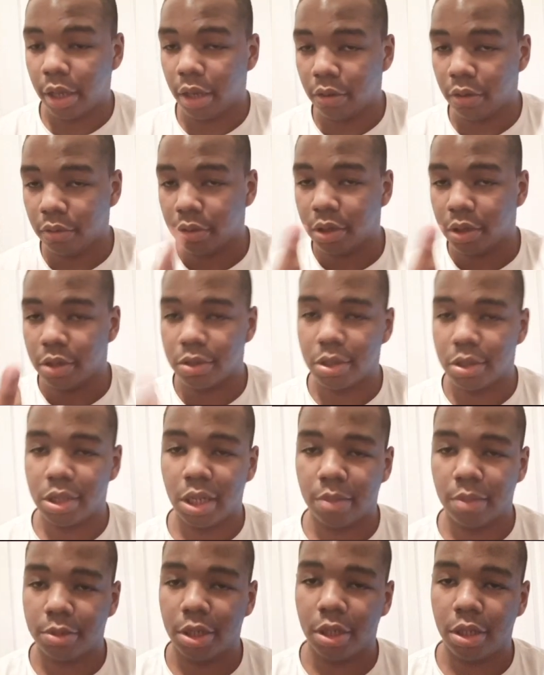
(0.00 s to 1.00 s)
I don't get on
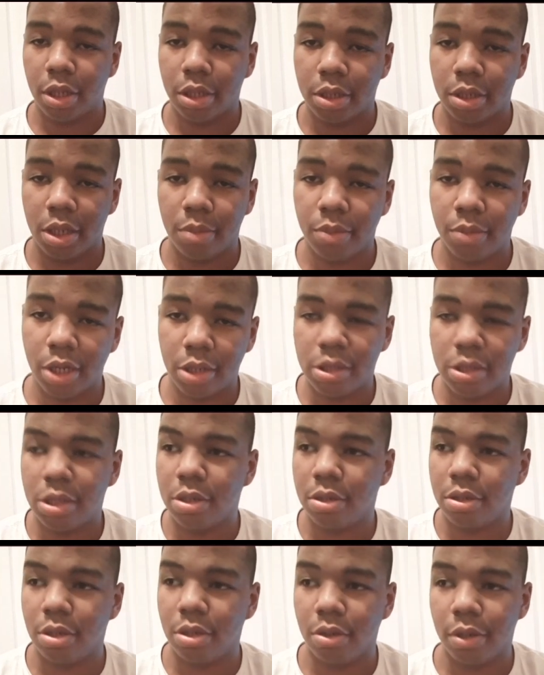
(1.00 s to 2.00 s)
Snapchat like that, but I
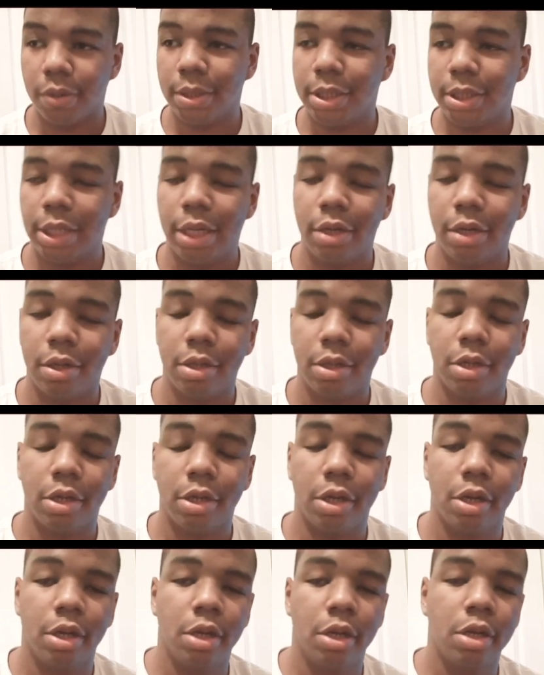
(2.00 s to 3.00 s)
still go get your shout out on
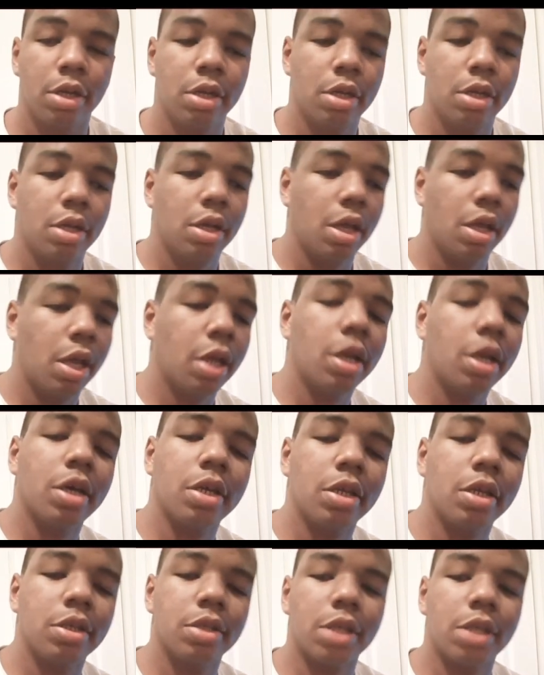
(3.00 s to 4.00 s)
there. And
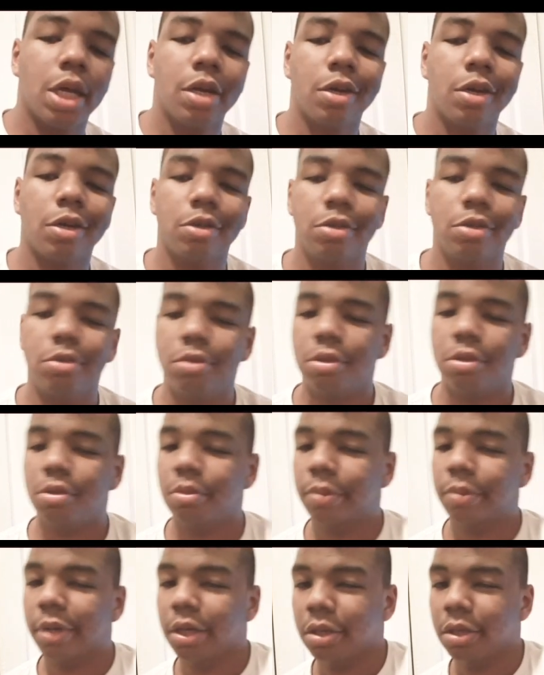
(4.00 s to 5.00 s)
I'll get your shout out on
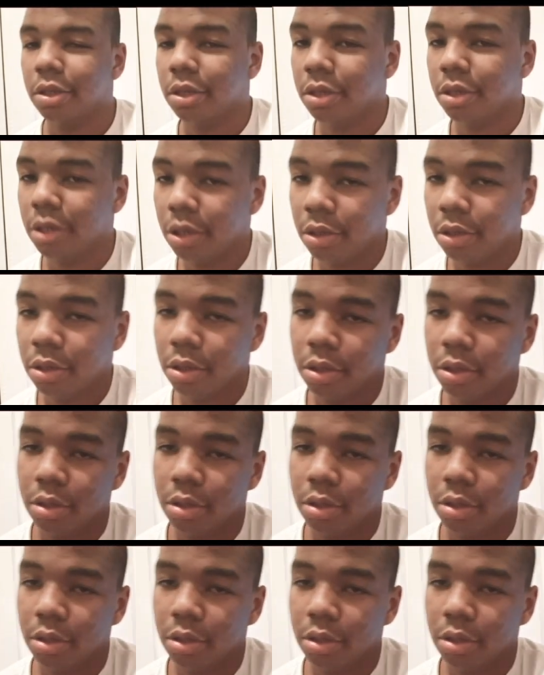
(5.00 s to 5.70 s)
YouTube, bro. You know?